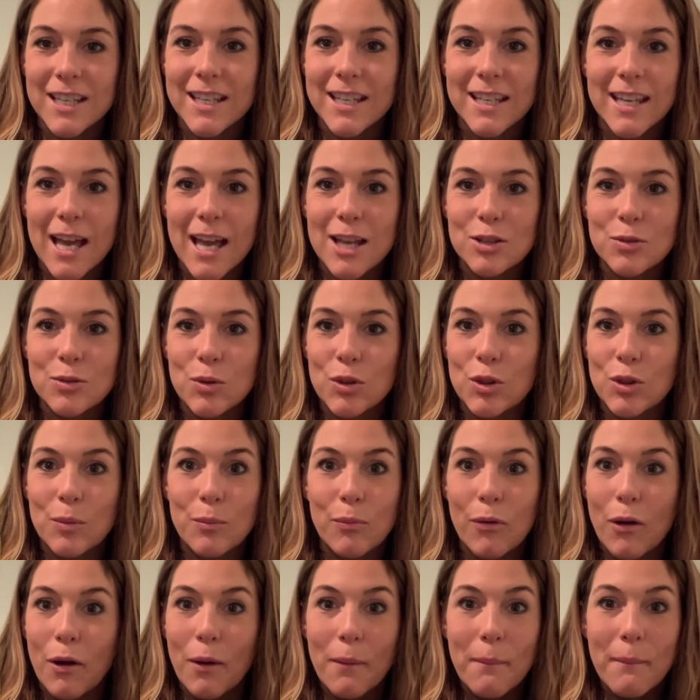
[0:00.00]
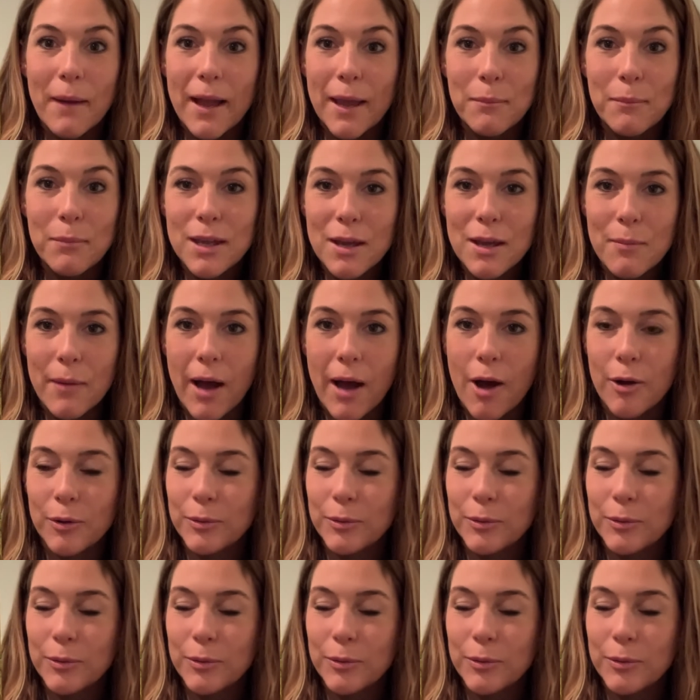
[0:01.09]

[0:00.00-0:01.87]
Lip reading: guess what the book might be about.